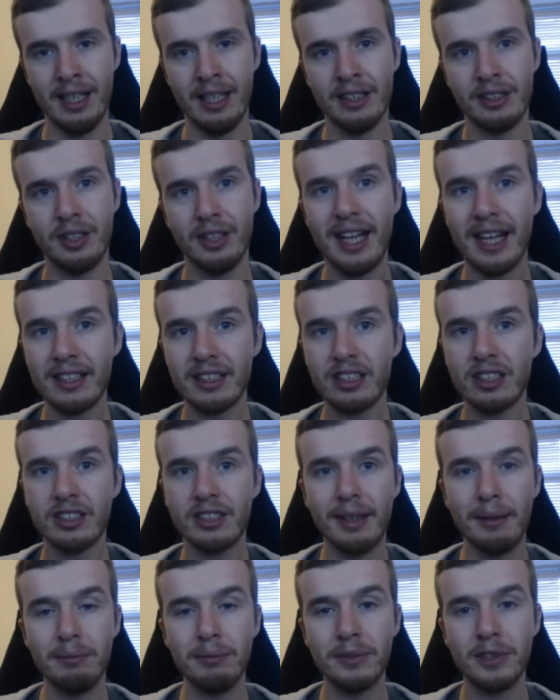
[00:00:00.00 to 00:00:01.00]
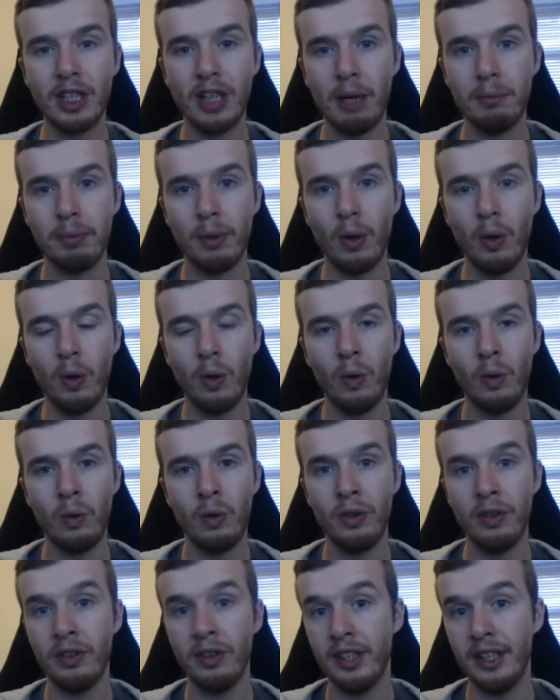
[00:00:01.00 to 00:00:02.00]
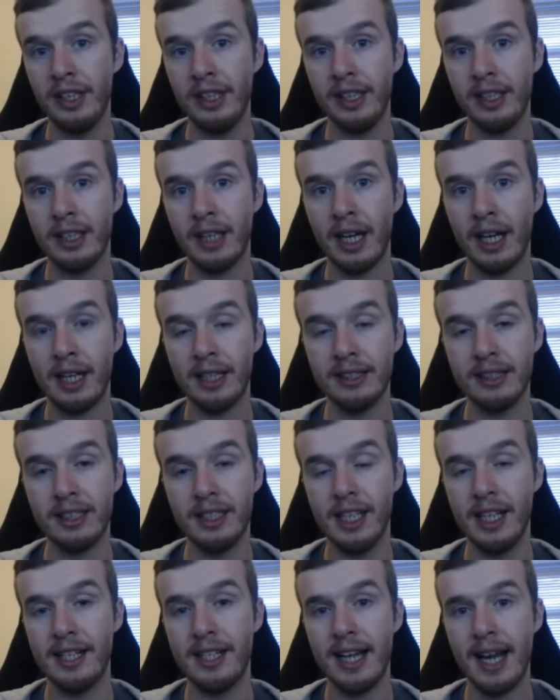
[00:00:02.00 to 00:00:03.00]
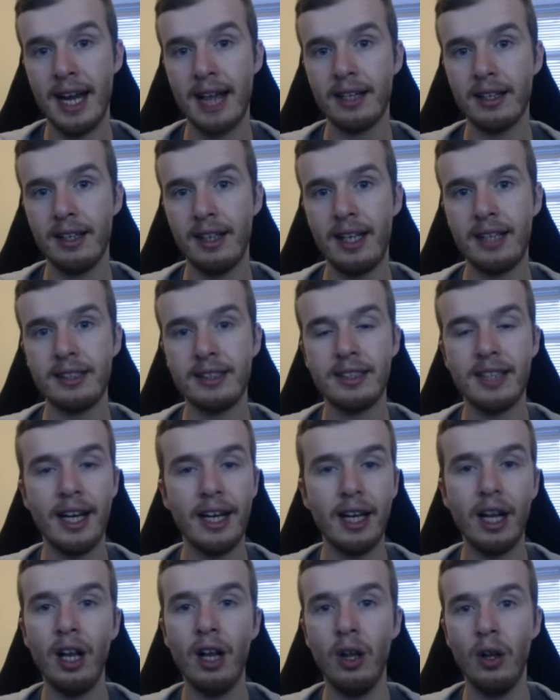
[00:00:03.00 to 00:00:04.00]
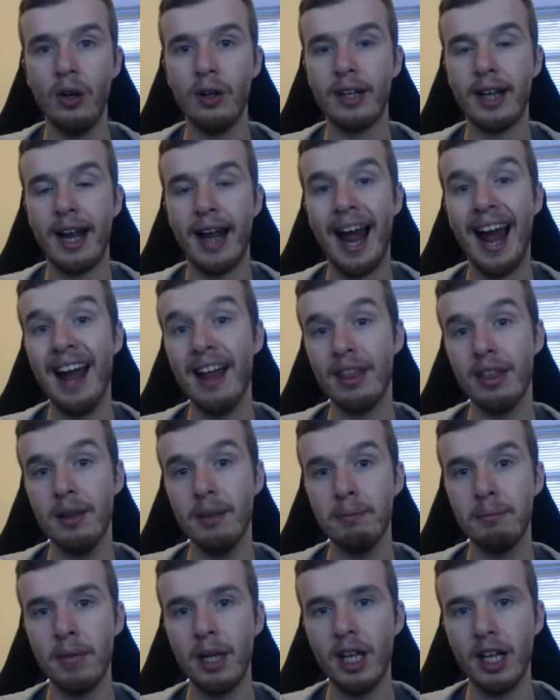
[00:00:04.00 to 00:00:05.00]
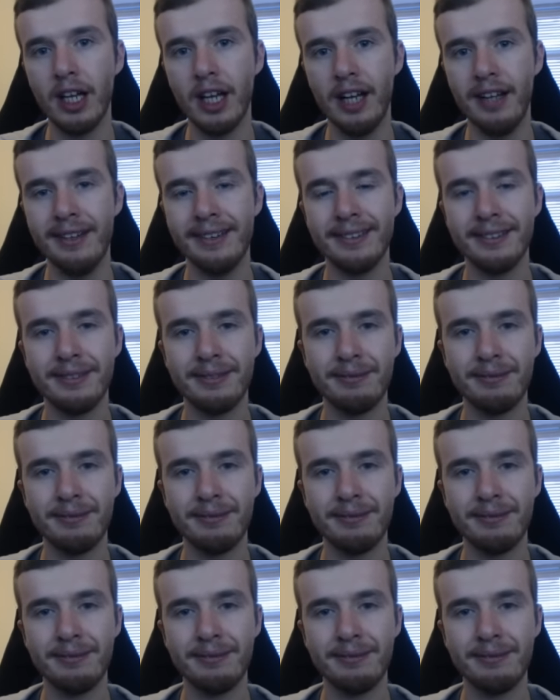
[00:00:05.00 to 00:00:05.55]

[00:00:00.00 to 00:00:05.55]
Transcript: So that sums up all the cards in the deck. Let's take a look at the Mulligan.